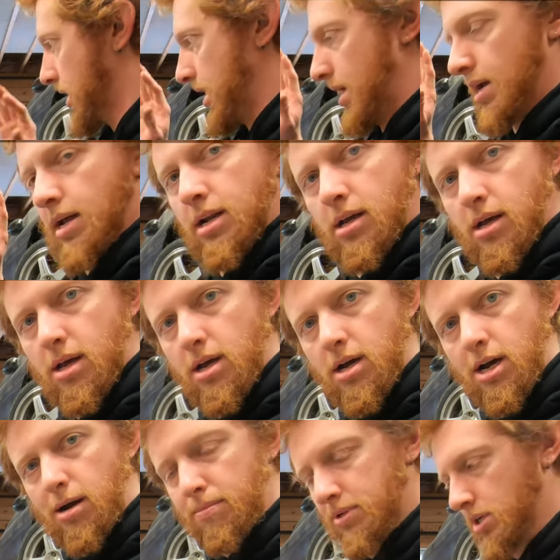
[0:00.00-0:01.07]
And
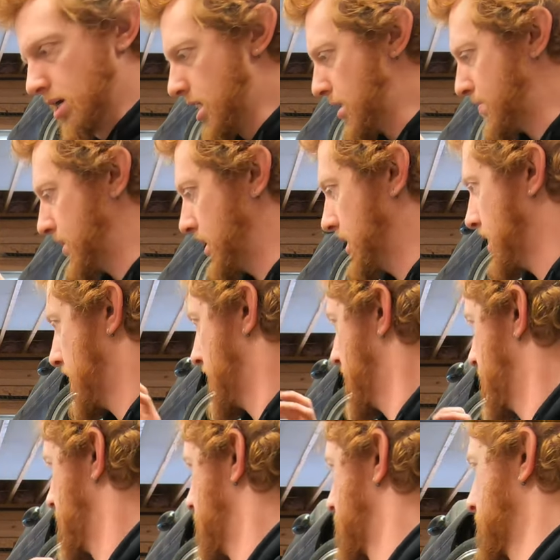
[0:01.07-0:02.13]
up top, it
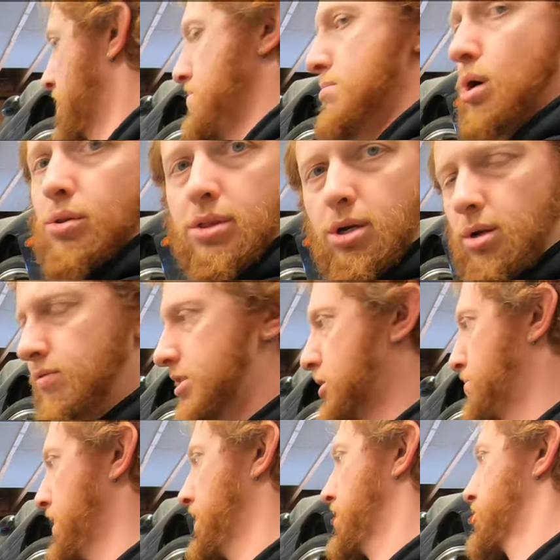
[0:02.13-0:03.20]
has a multitude of
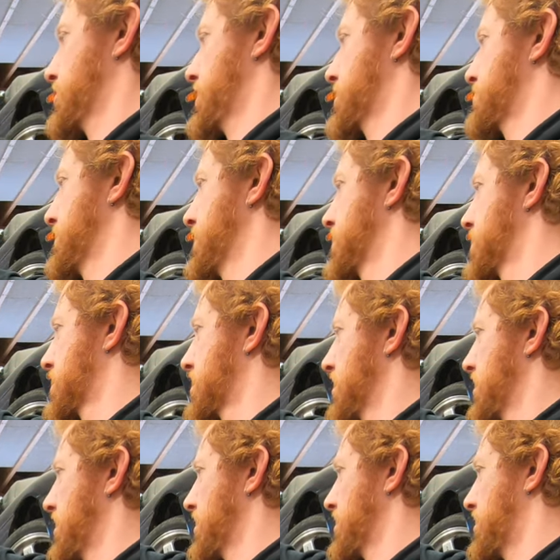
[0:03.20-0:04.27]
speed adjustments.
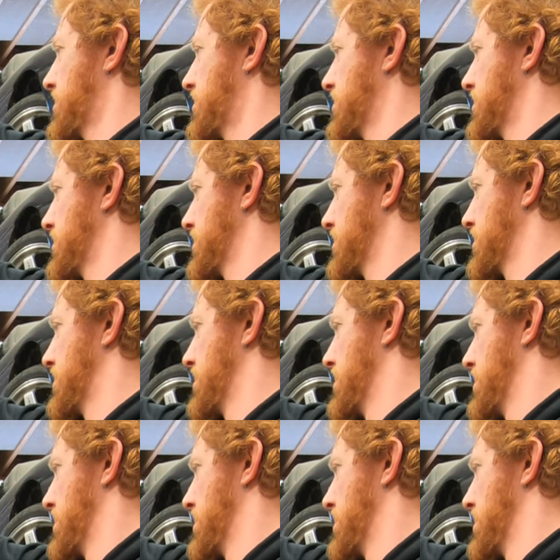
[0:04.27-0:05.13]
There are